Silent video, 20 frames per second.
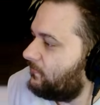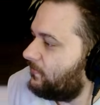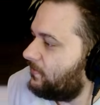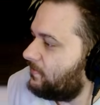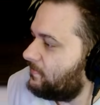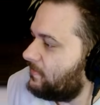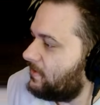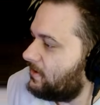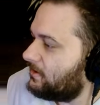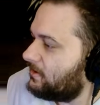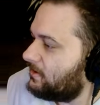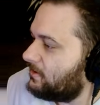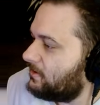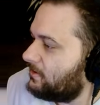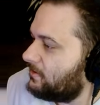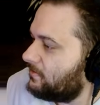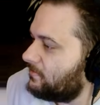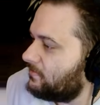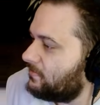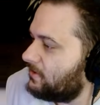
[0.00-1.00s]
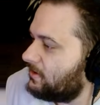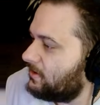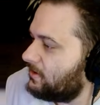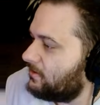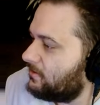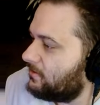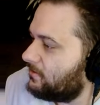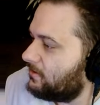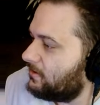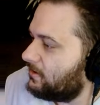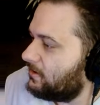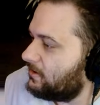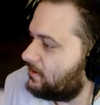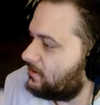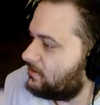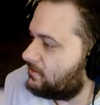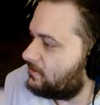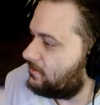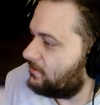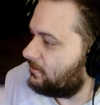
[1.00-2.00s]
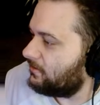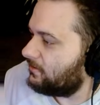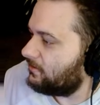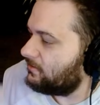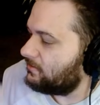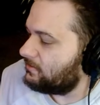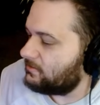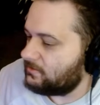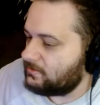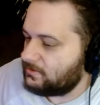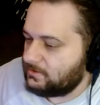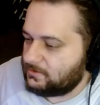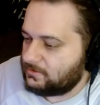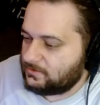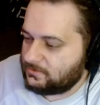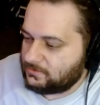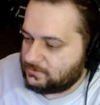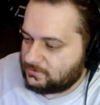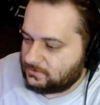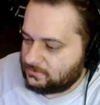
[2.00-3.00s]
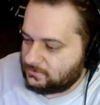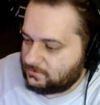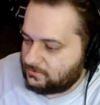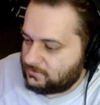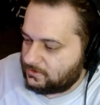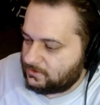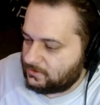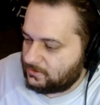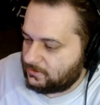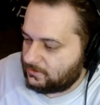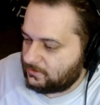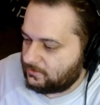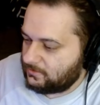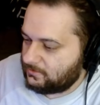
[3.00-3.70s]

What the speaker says: Fermented urine as laundry detergent. Okay.